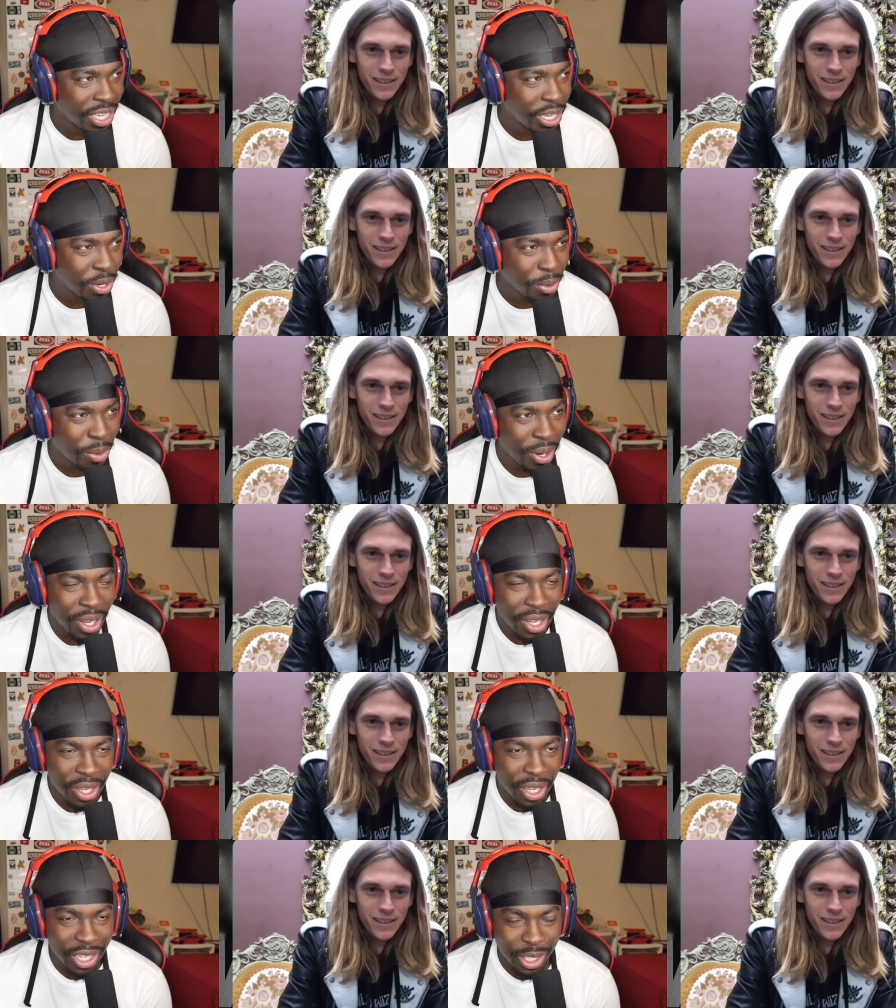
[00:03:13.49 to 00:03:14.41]
Speaker 1: you.
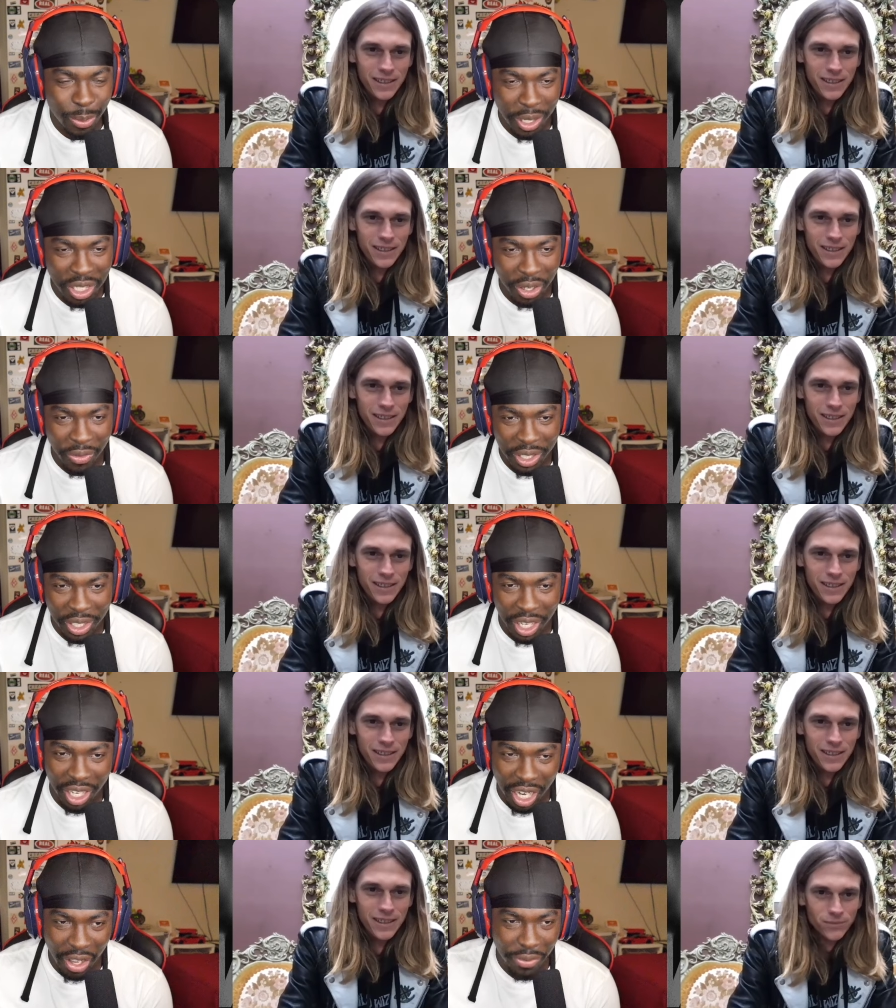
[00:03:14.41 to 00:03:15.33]
And especially if it's
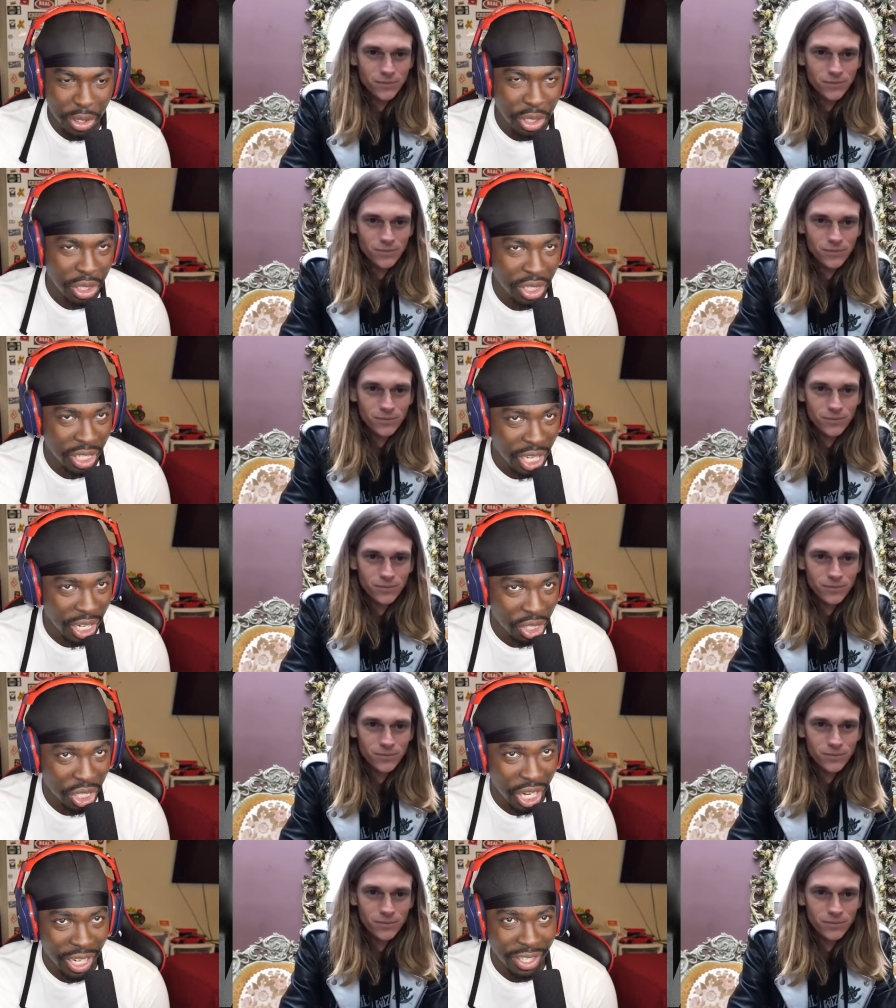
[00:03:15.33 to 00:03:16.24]
good enough, you could just get a
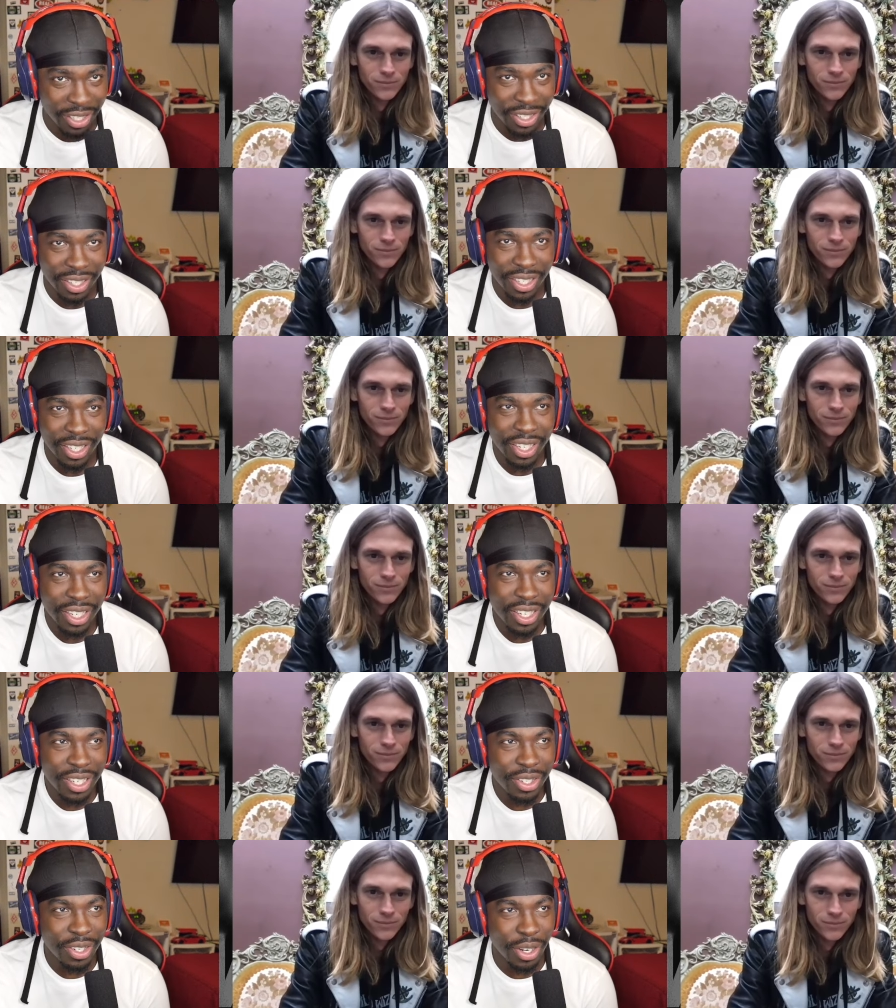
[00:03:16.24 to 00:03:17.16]
chance.
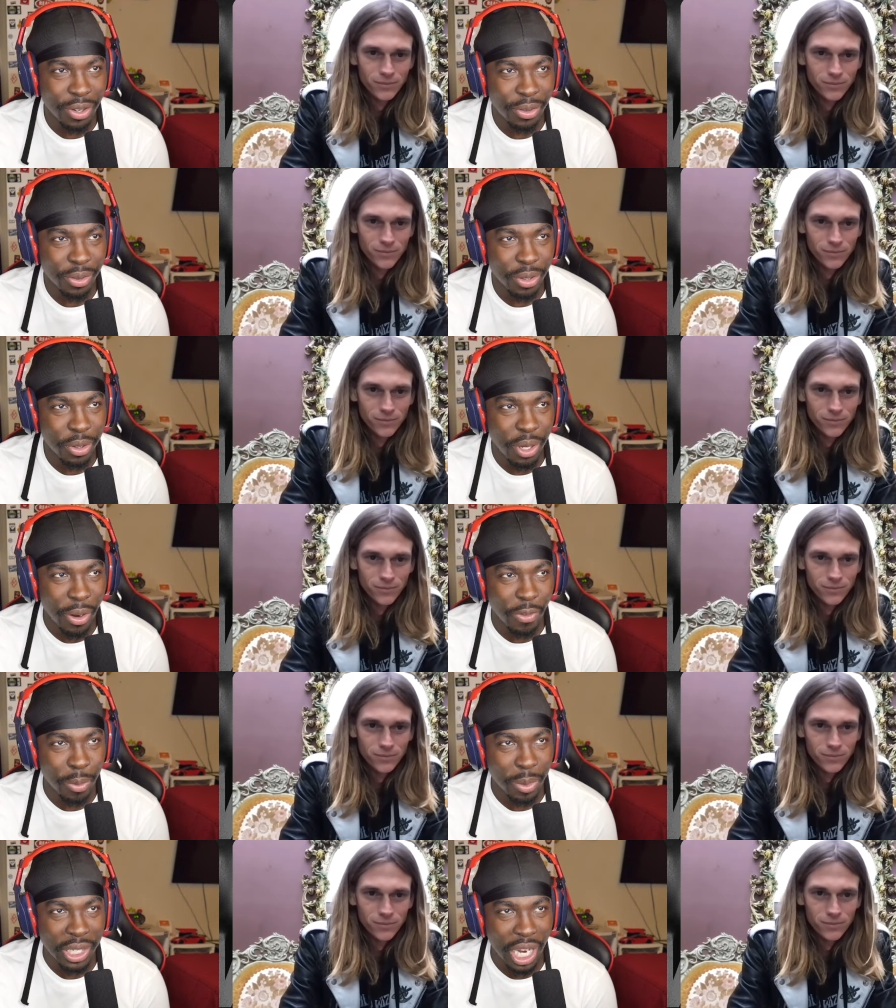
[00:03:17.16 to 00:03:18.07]
So you come
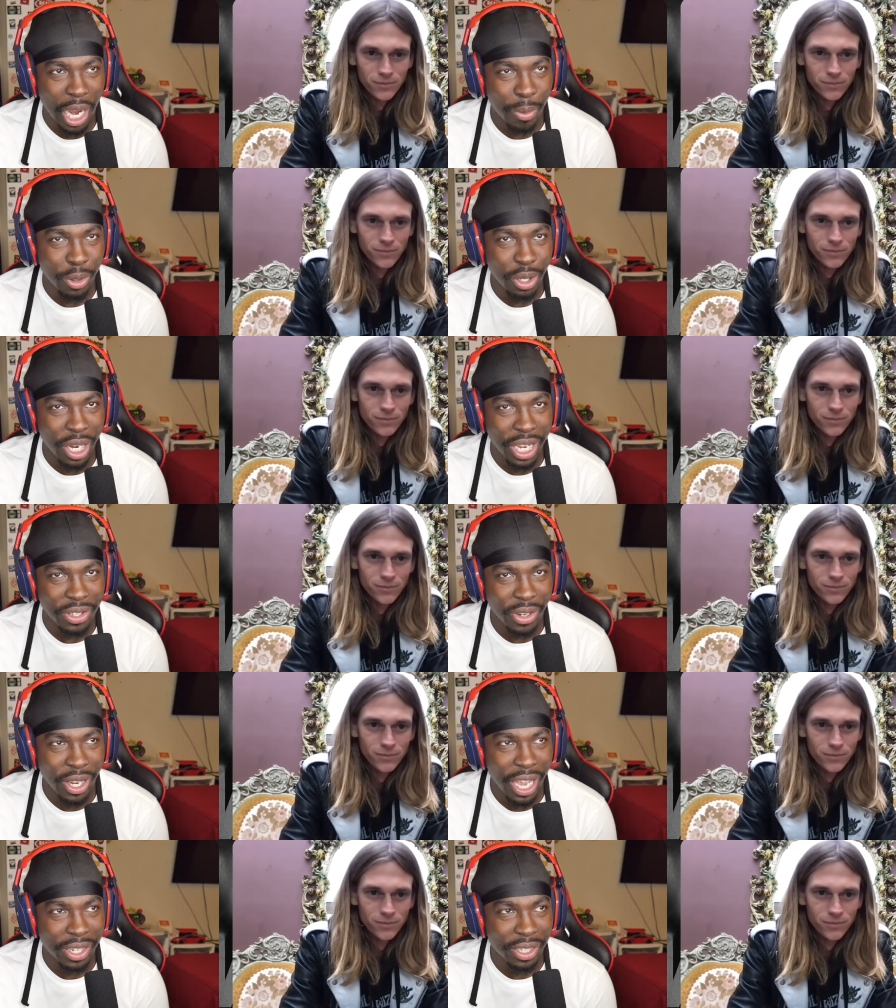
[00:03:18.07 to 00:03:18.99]
from a time where you guys all
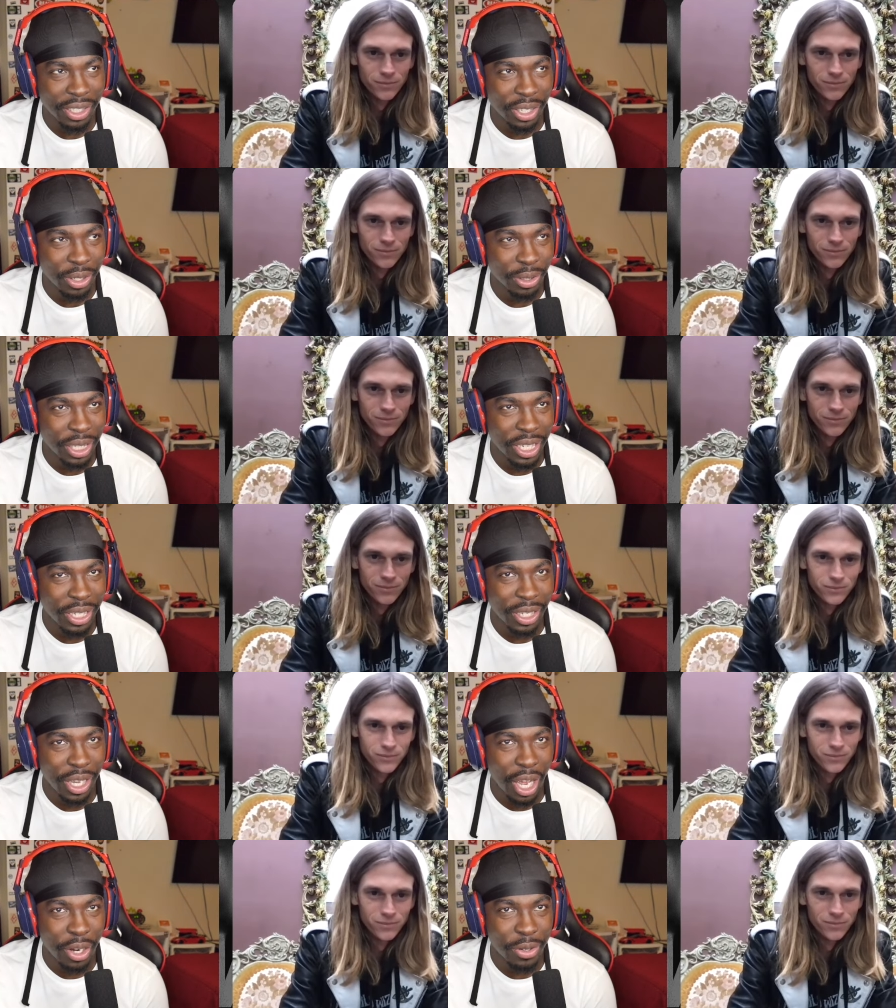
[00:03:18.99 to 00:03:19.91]
had to literally
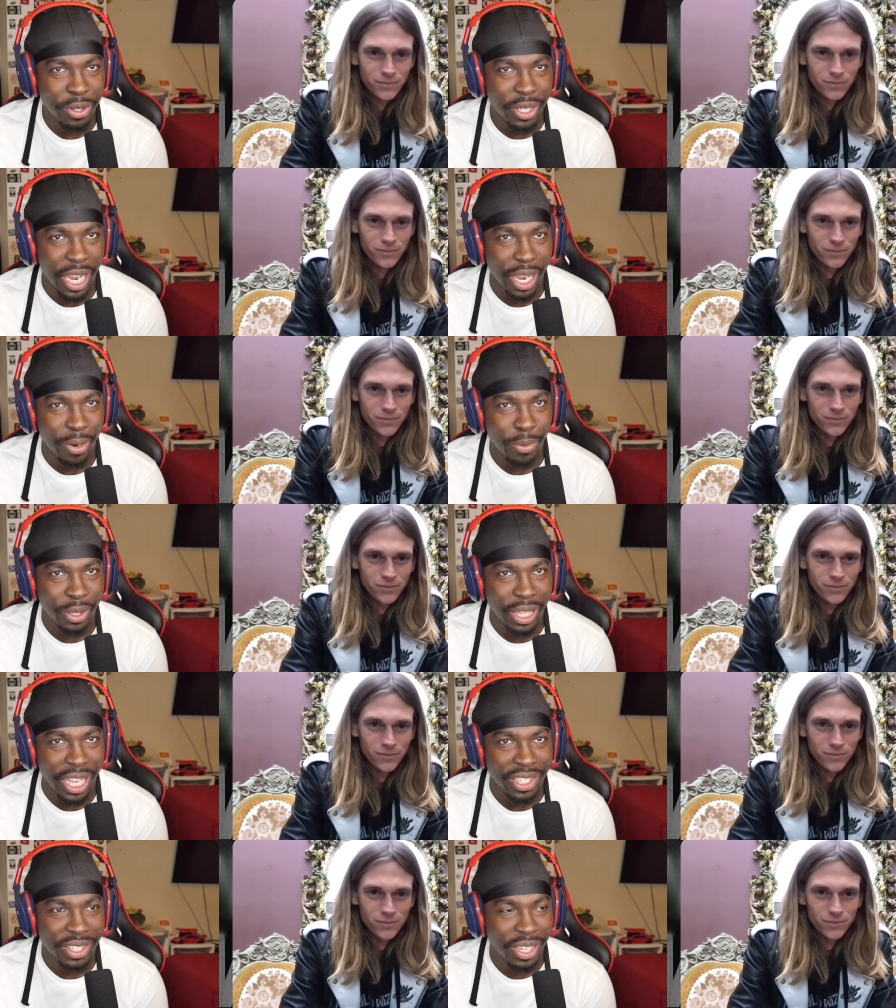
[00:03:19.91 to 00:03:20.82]
understand what
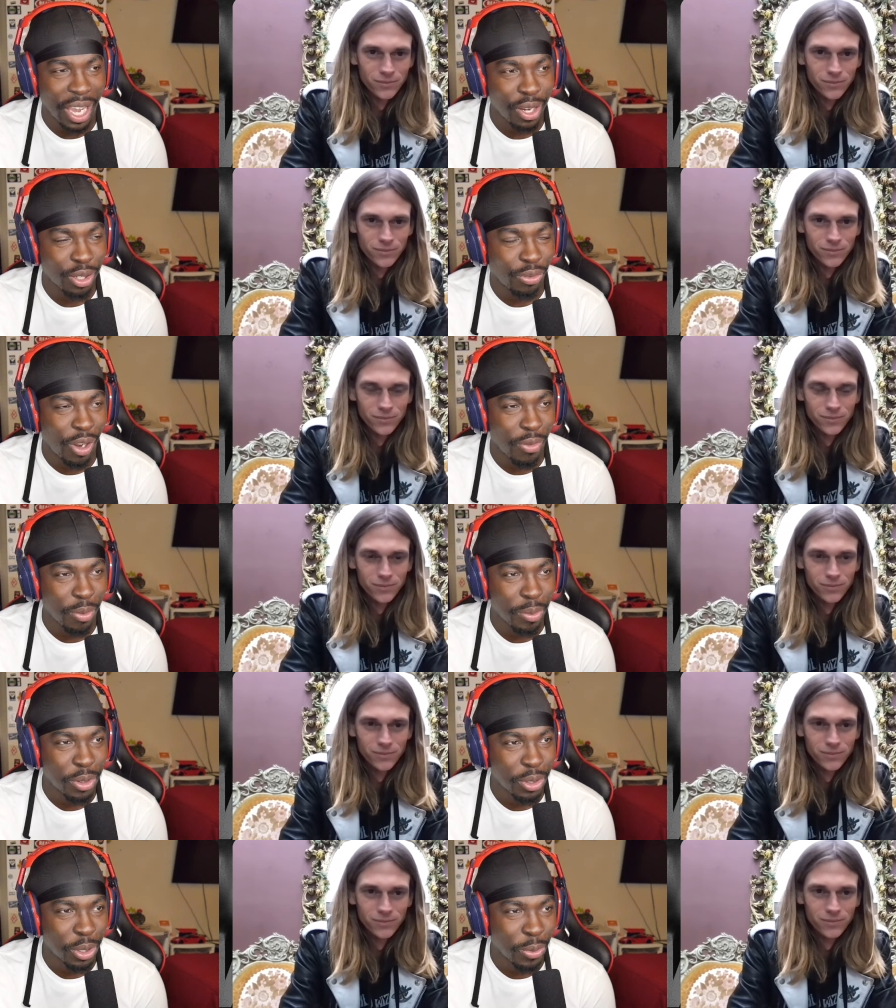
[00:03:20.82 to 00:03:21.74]
that skater's favorite
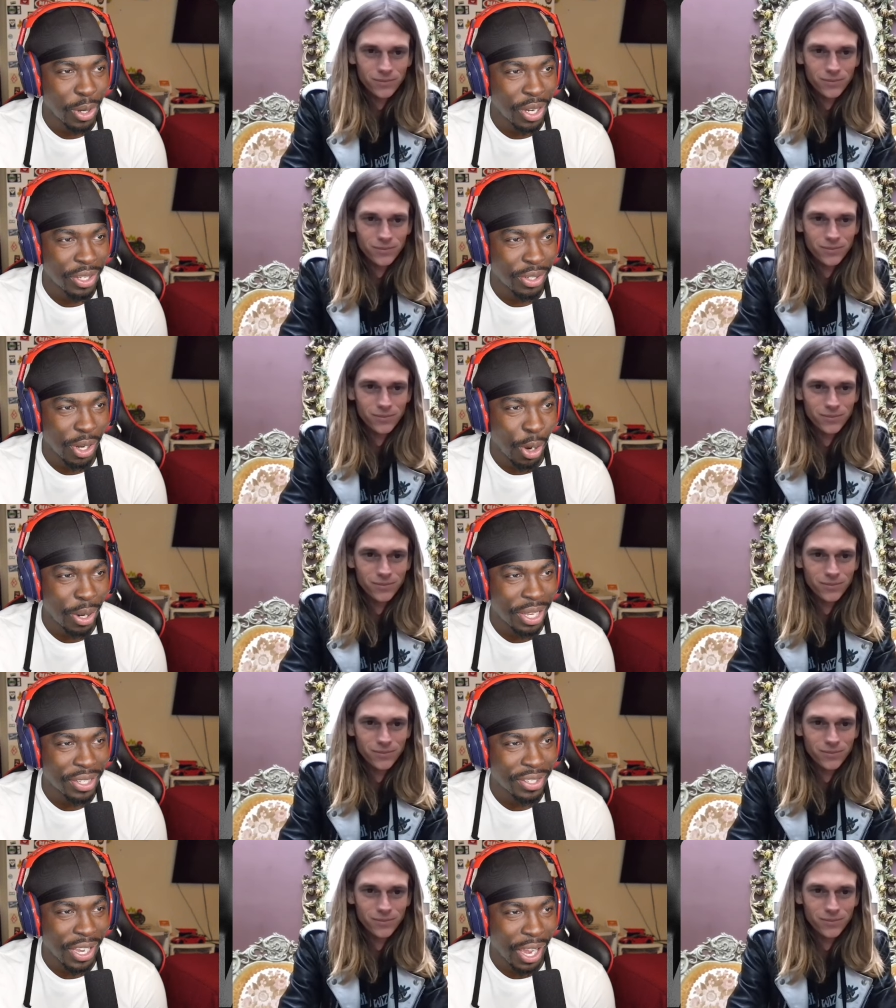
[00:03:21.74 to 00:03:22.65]
music was. No
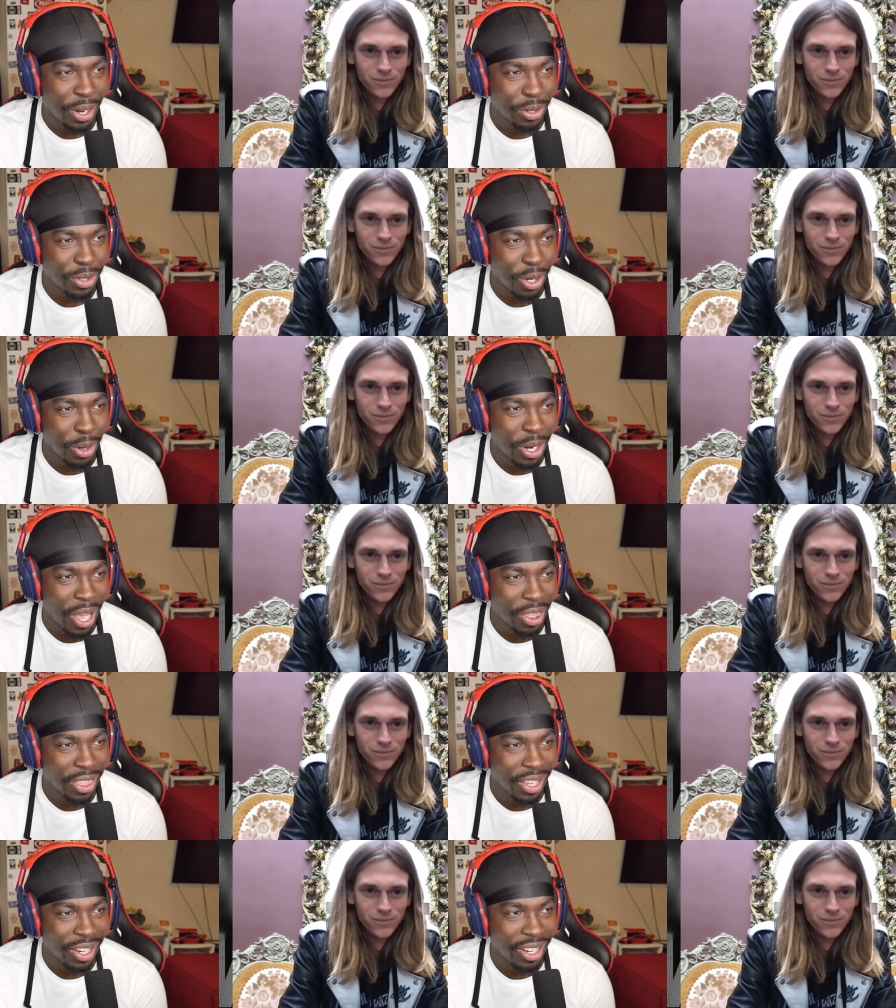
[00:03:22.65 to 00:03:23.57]
insiders, no
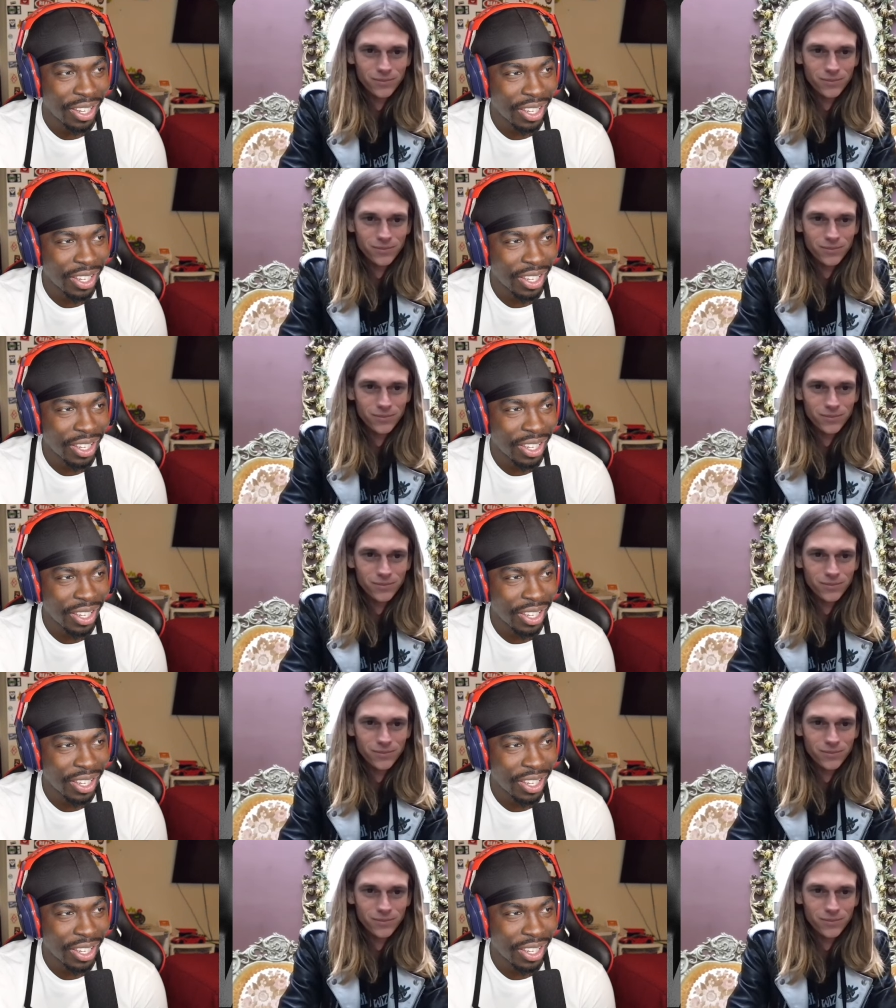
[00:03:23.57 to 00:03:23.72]
nothing.